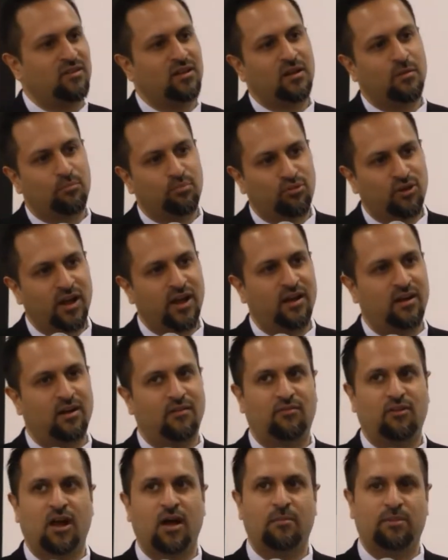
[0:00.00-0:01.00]
in a prayer of
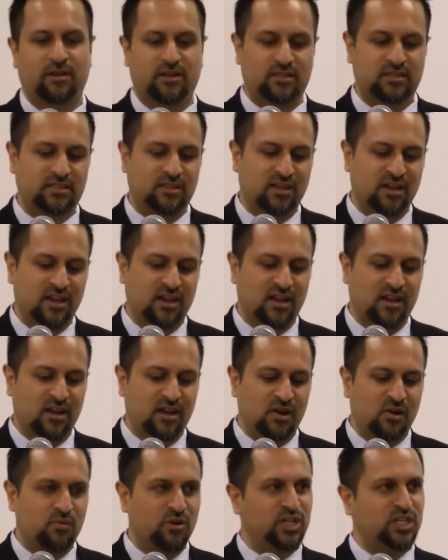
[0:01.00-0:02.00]
Rabia's
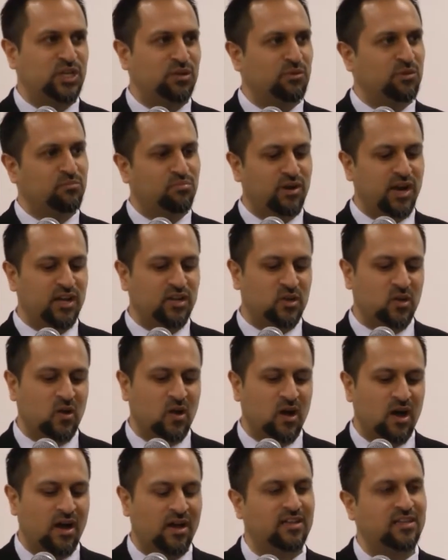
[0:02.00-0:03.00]
where she would pray to
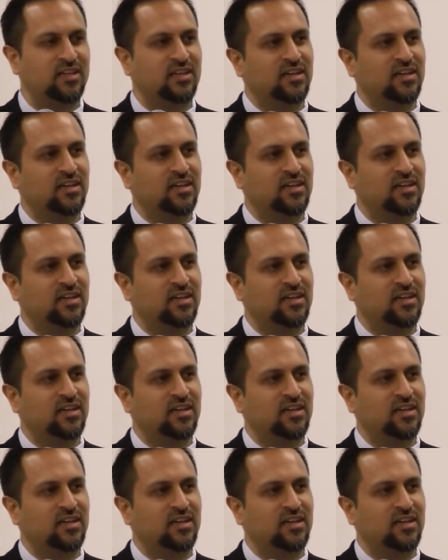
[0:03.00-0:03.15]
God.